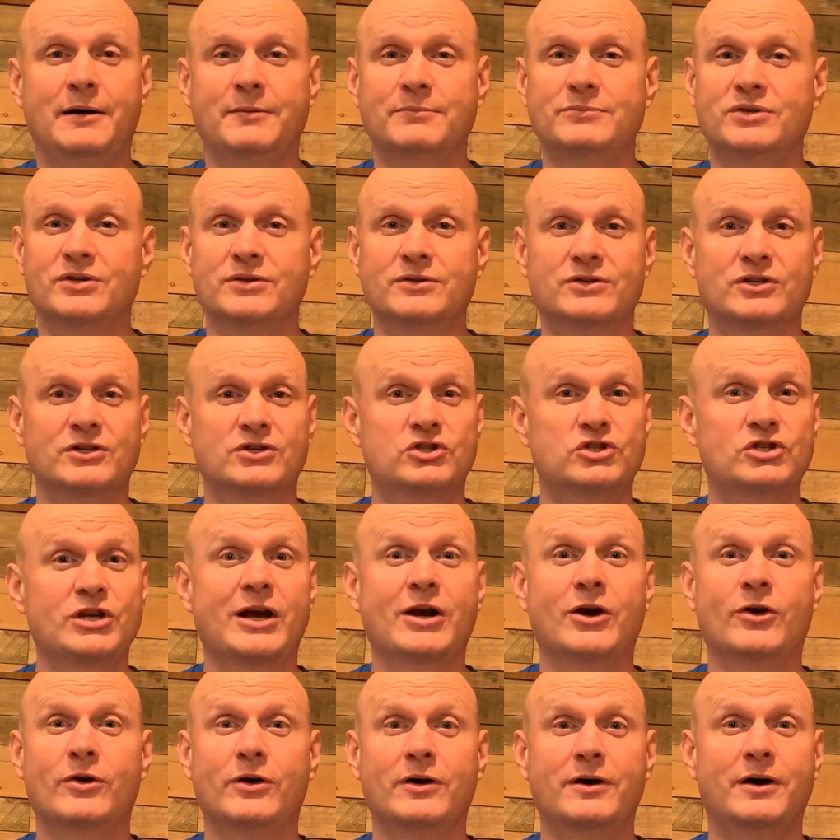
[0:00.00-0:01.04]
to
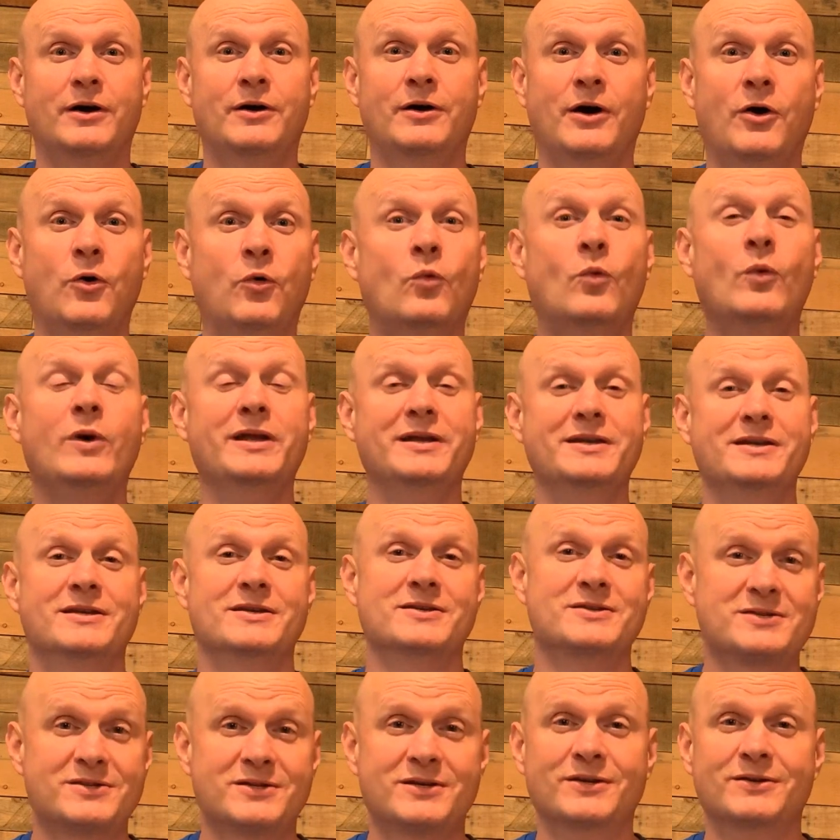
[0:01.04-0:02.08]
share a
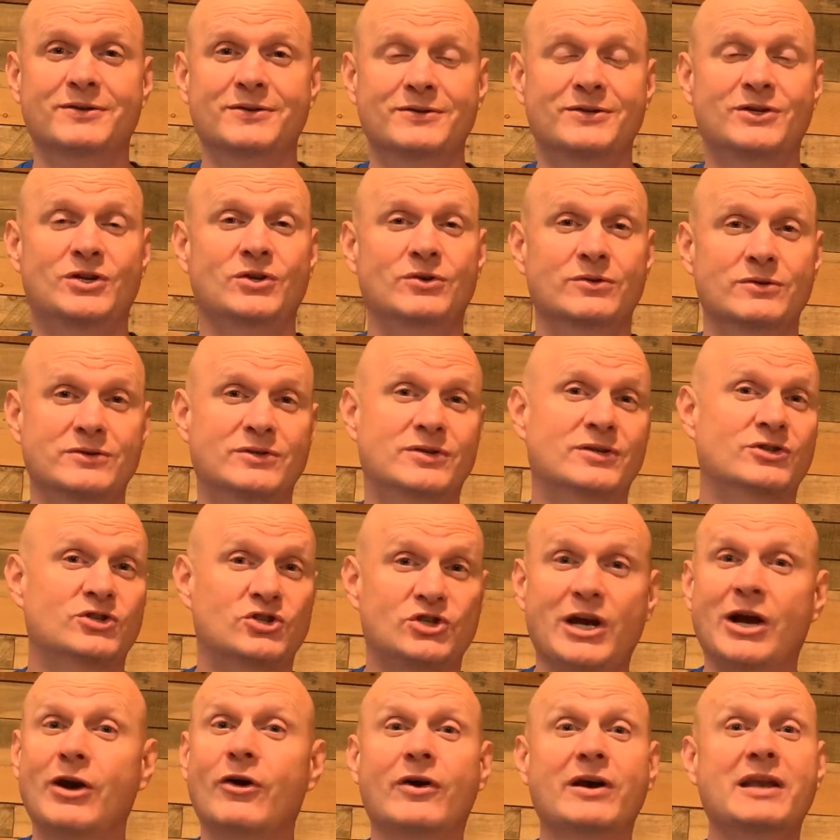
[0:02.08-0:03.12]
witness, to
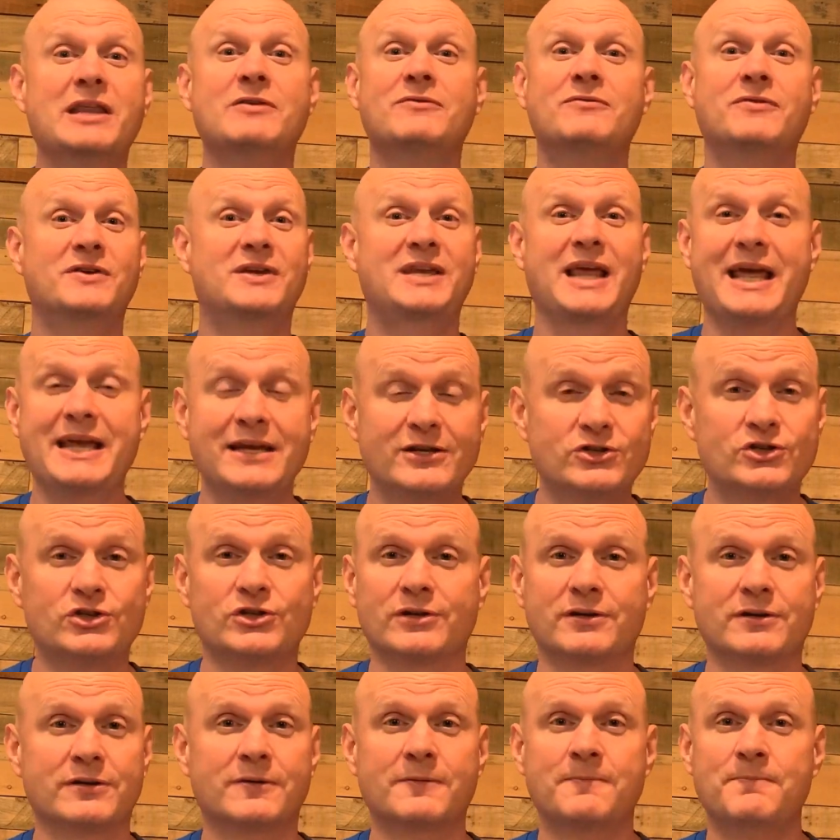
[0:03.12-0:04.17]
share an
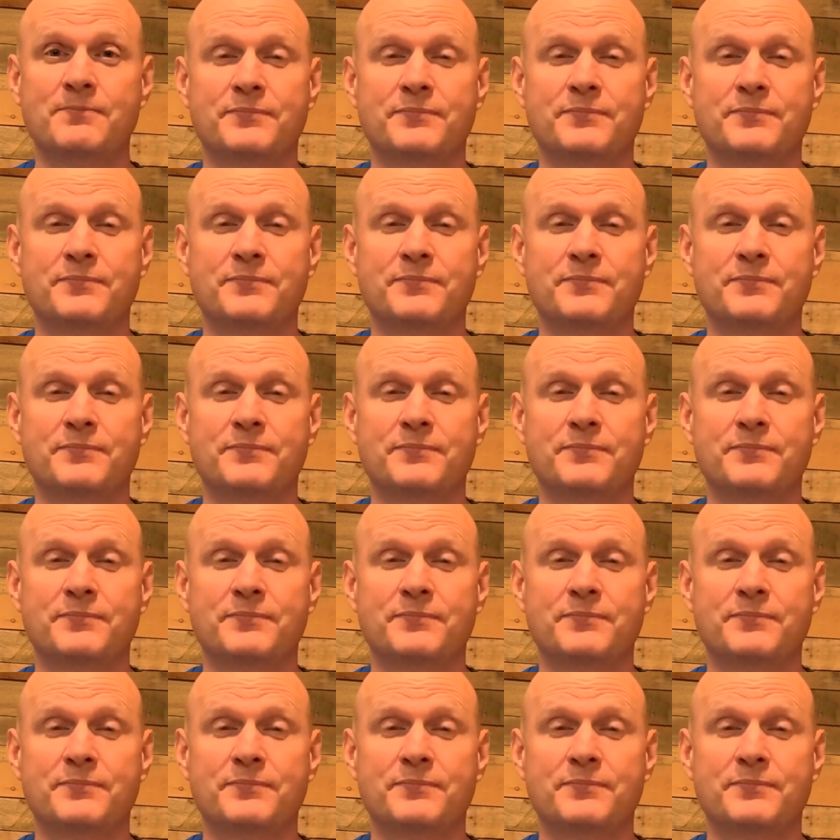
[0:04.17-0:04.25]
invitation,